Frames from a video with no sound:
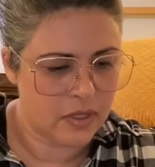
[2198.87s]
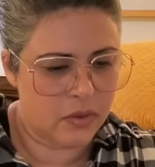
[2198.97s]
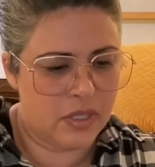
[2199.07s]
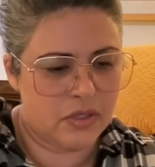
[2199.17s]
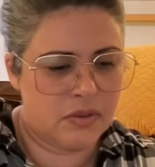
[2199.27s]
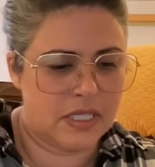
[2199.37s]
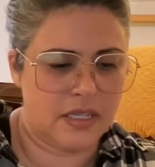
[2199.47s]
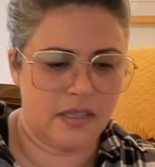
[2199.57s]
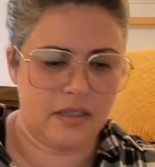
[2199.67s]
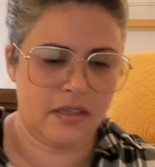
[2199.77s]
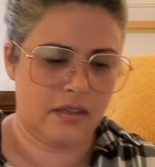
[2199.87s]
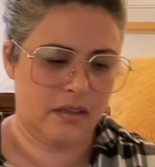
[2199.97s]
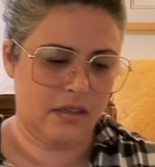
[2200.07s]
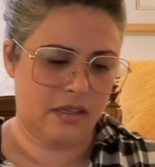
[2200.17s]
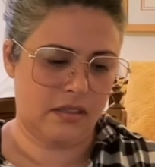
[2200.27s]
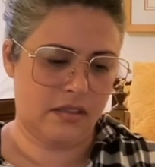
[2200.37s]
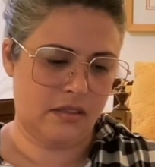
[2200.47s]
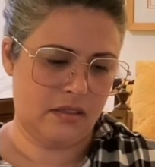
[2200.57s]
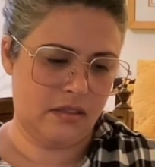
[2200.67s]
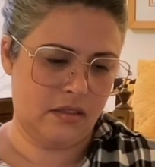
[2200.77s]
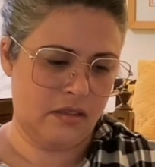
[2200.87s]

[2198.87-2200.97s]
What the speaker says: this was it, I think. Yes.